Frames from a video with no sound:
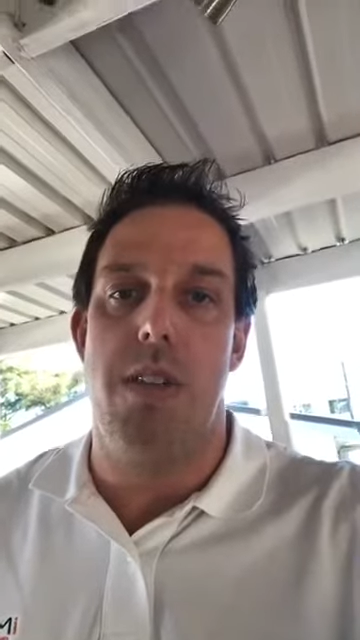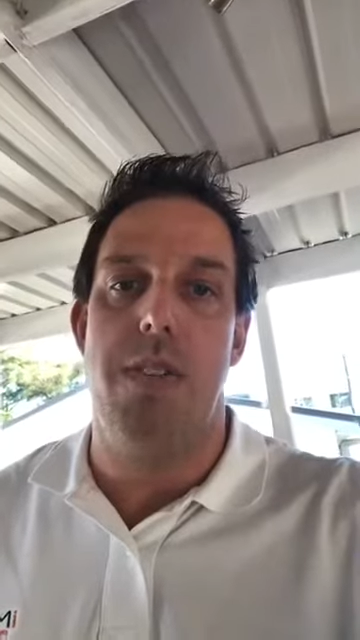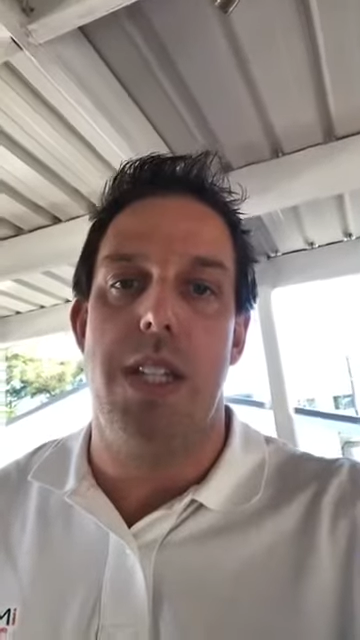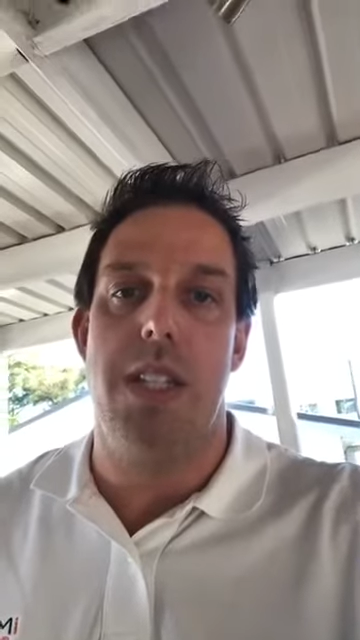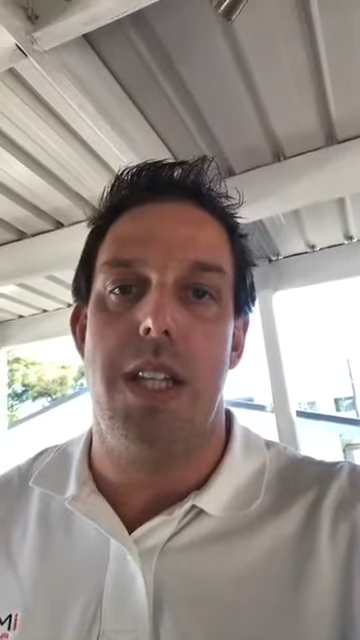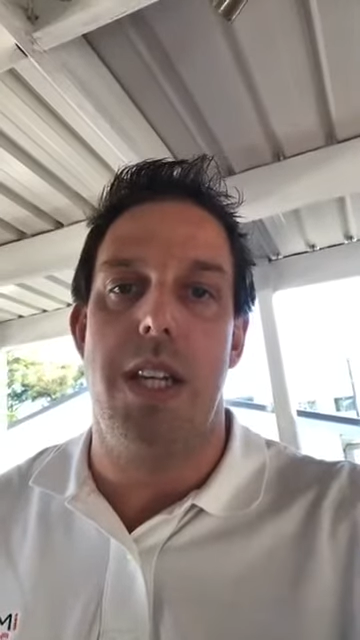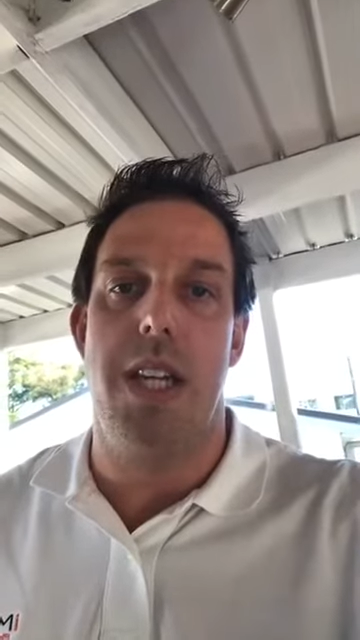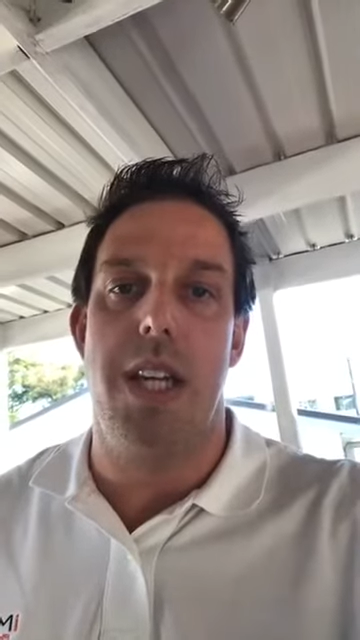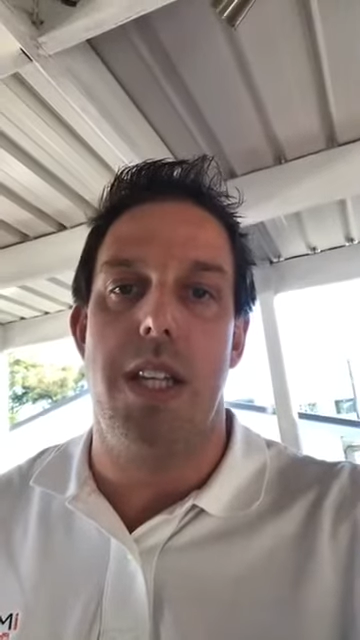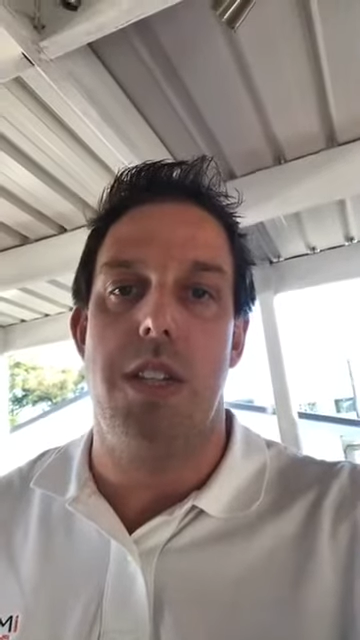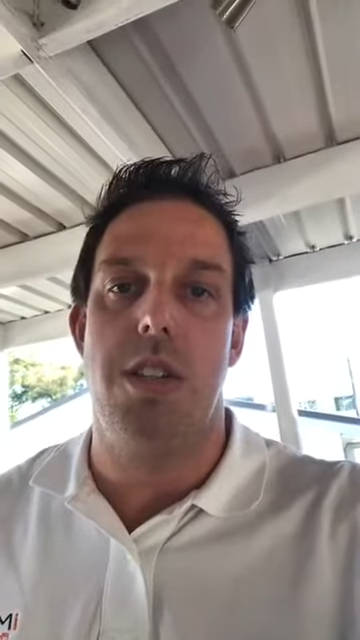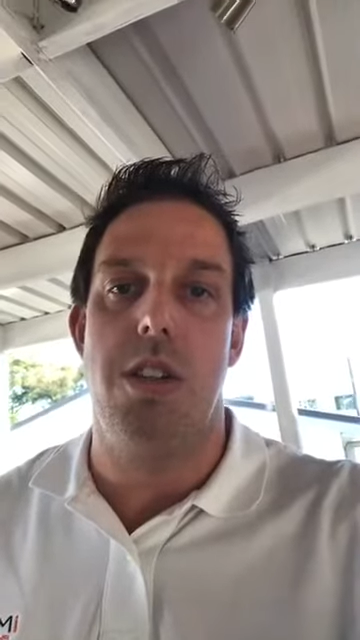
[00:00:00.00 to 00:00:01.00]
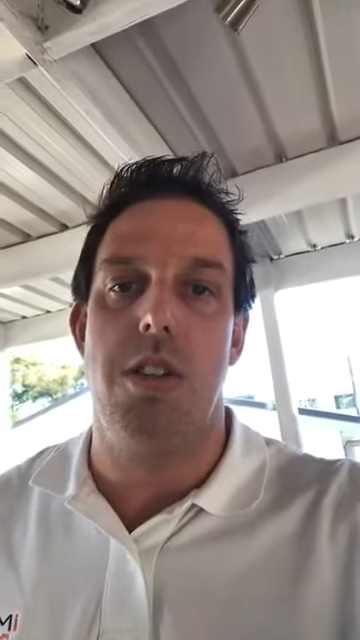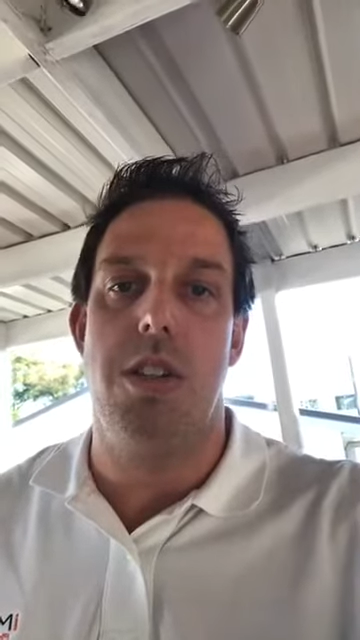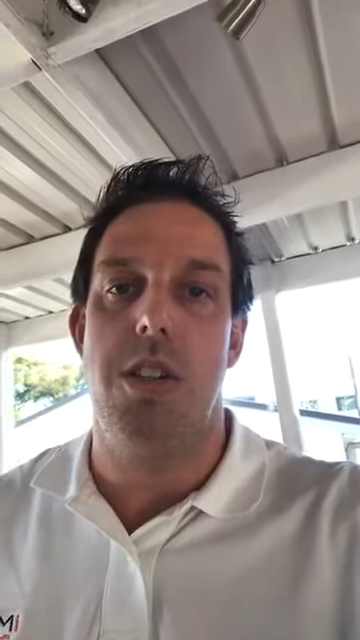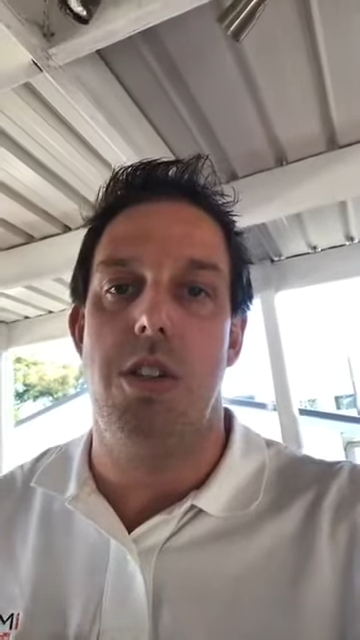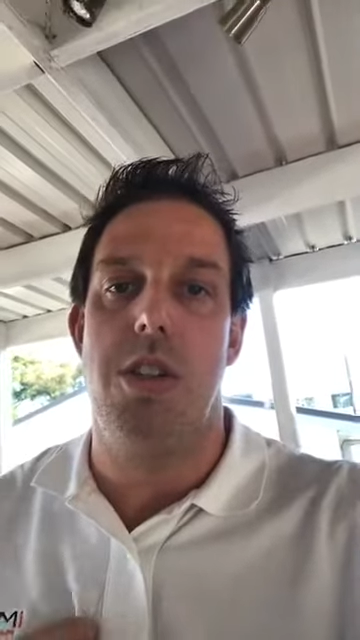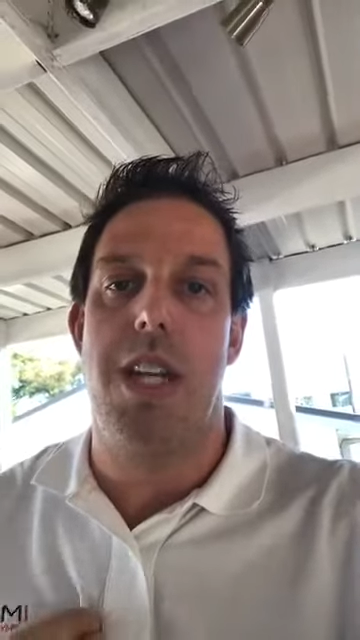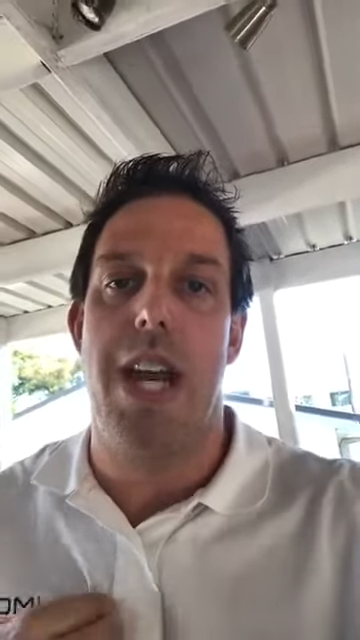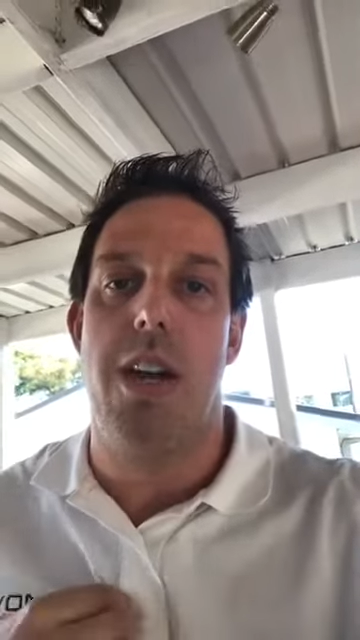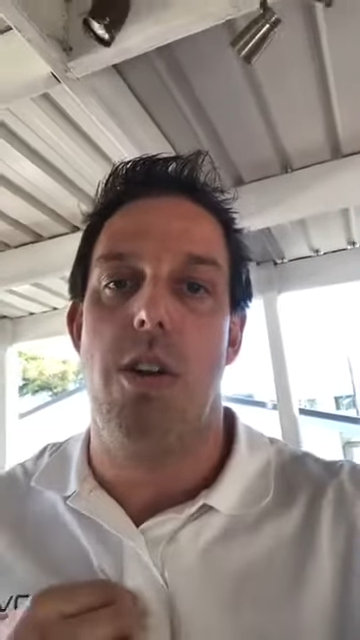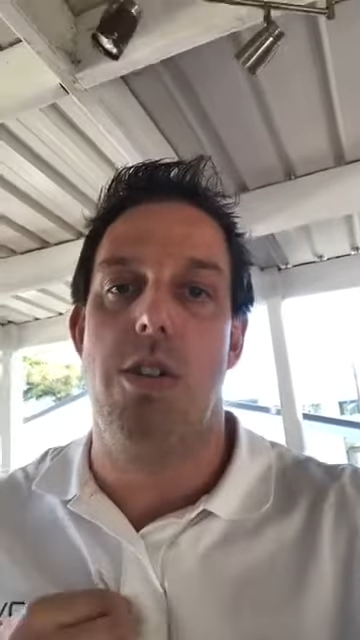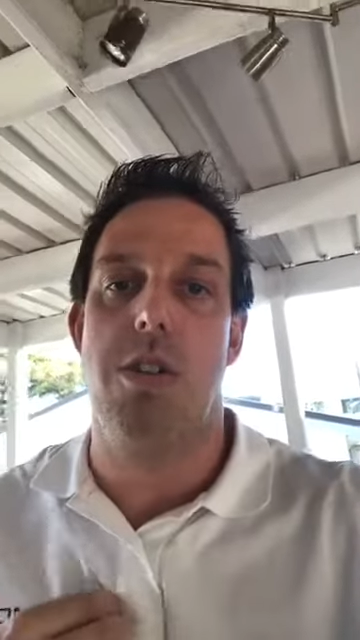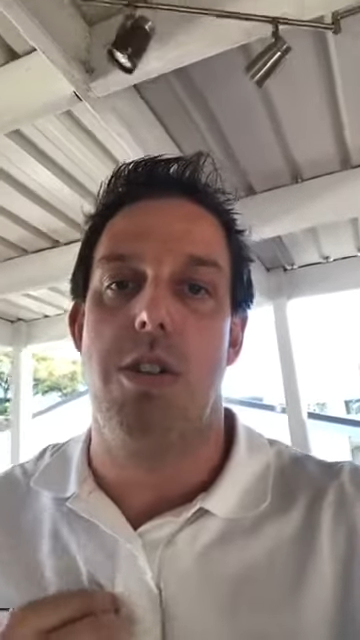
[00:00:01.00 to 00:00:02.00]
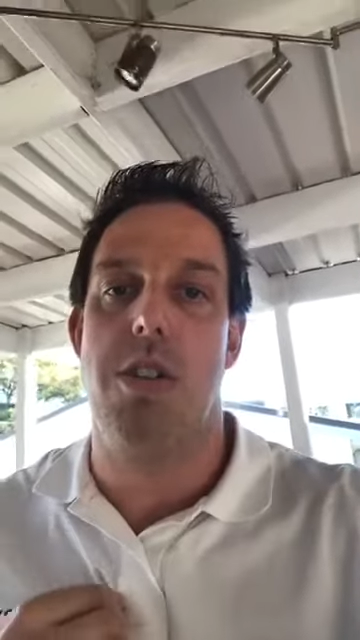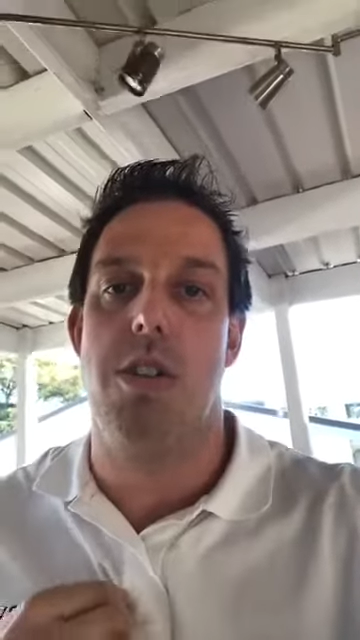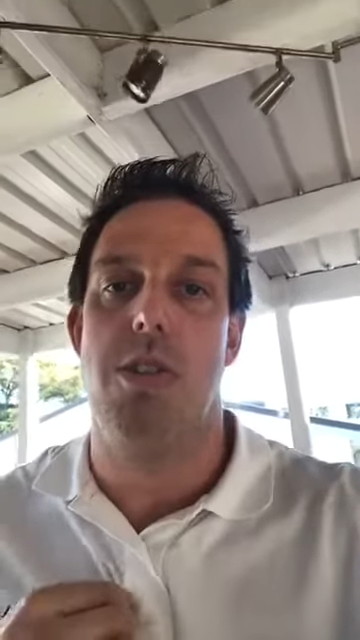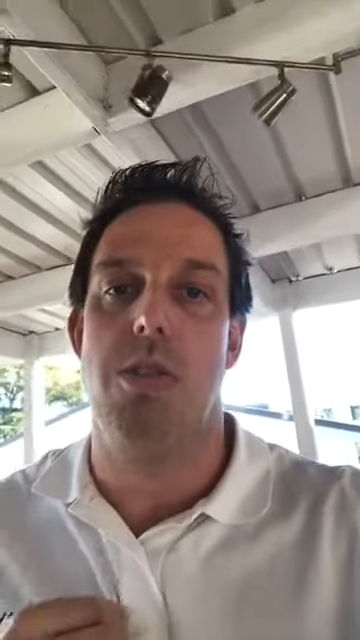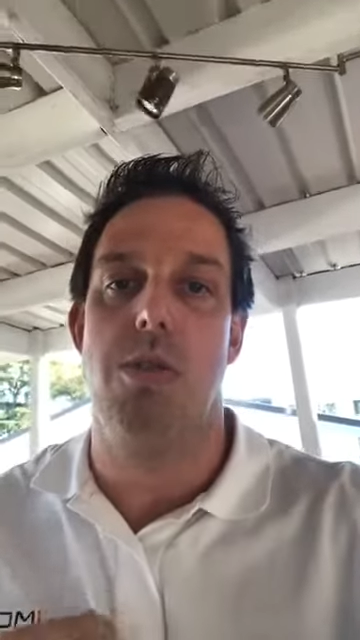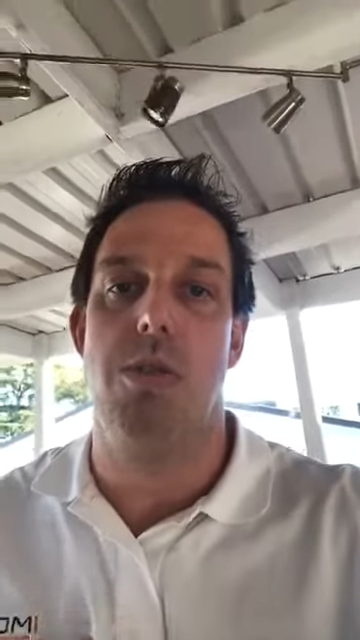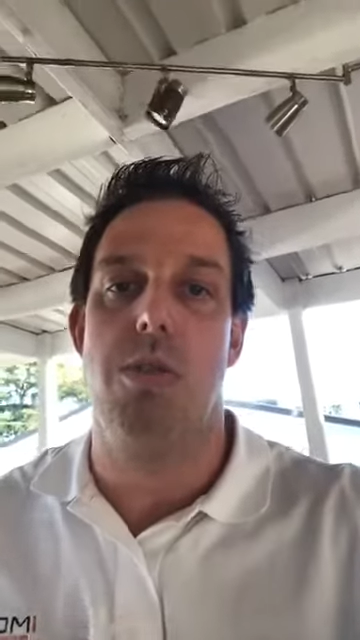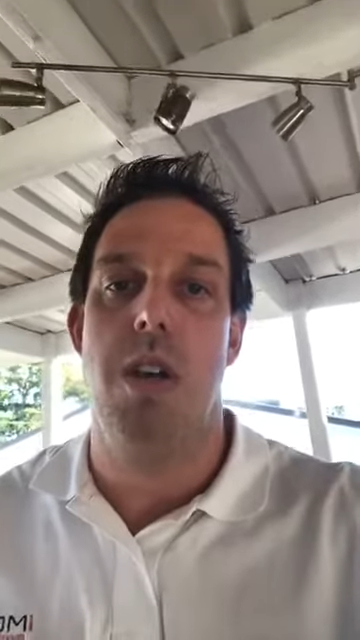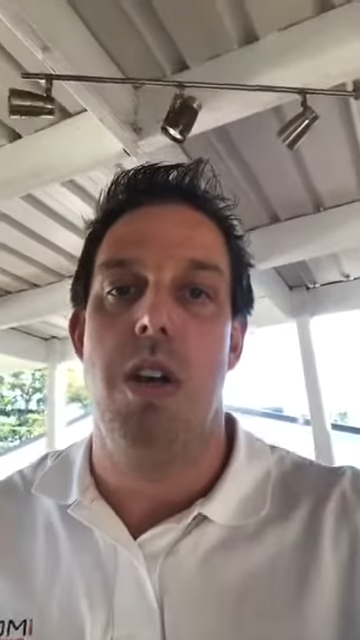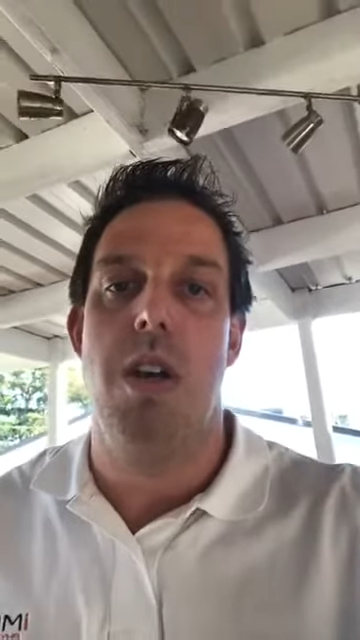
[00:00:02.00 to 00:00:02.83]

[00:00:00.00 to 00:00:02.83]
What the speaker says: Obviously, as soon as you get onto